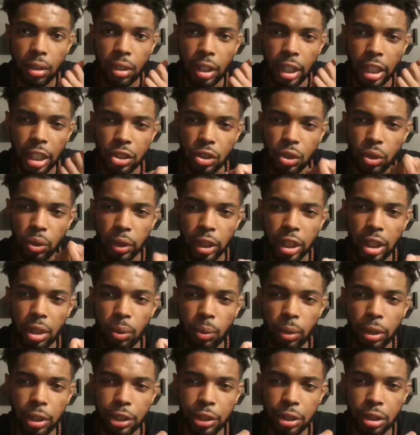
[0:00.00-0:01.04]
It's great
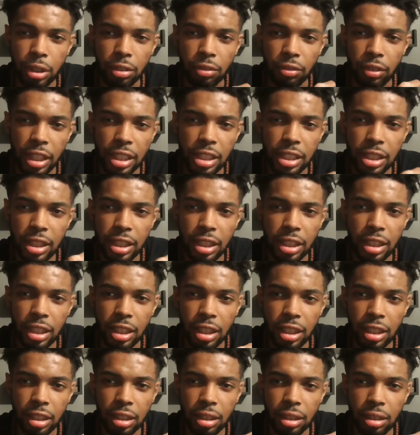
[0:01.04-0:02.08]
while you're invested in
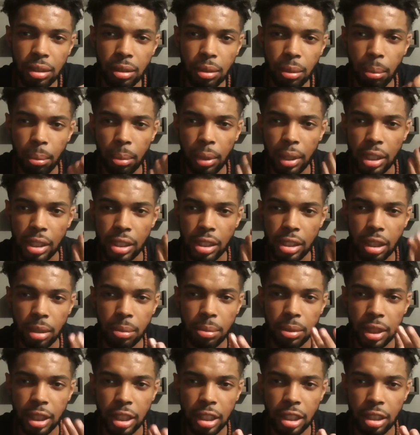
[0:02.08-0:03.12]
it, but
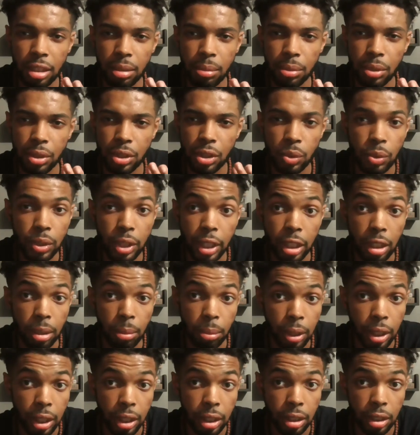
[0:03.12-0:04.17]
sometimes you take a
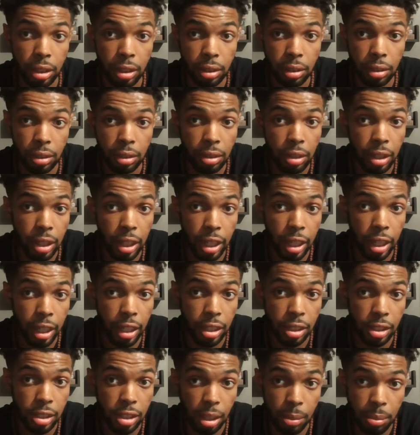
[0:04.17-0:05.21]
break,
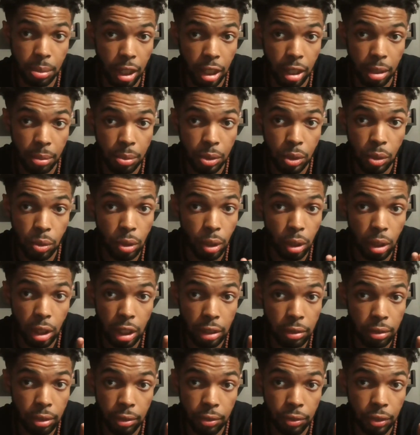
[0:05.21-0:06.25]
and sometimes you don't
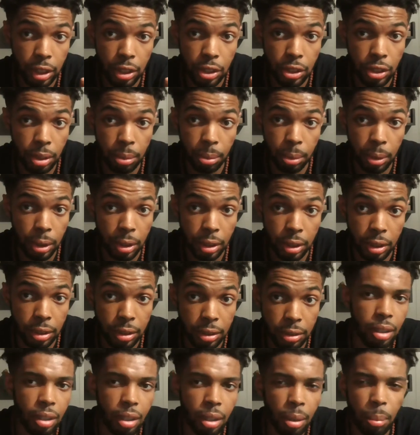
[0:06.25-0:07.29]
even finish the book.
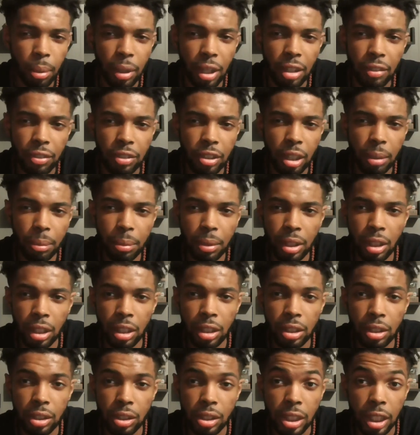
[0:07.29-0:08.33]
But I've come to
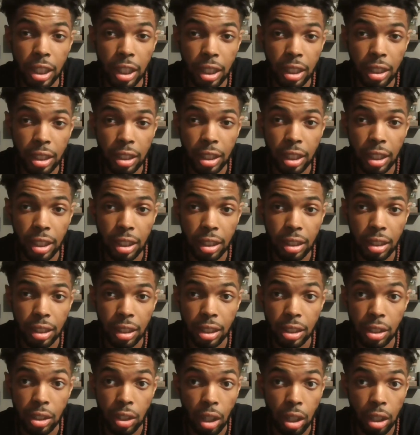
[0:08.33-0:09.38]
understand that
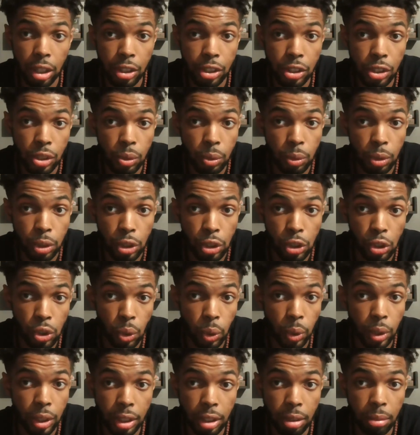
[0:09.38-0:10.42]
as long as you
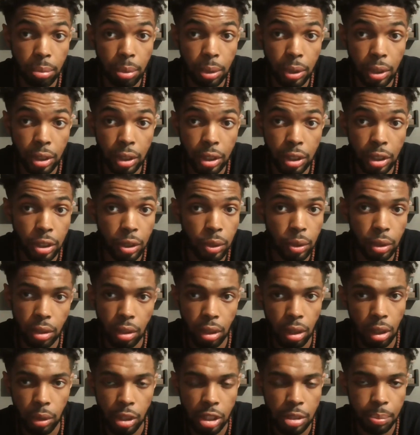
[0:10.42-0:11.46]
enjoyed the book, you can
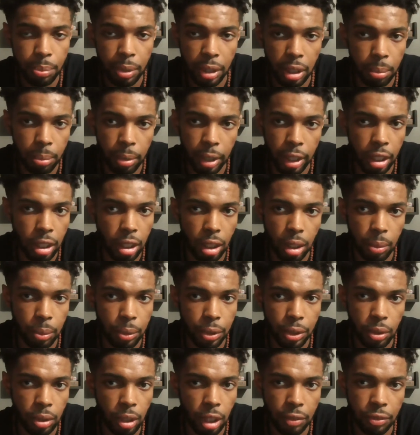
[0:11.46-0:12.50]
always pick back up where
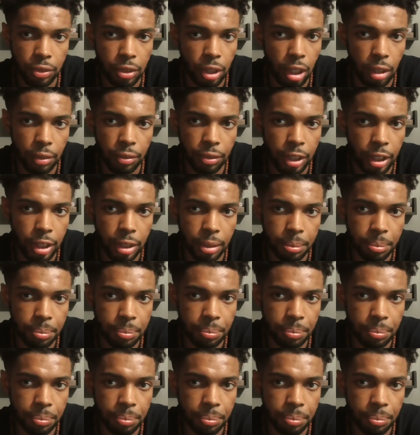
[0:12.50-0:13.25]
you left off at.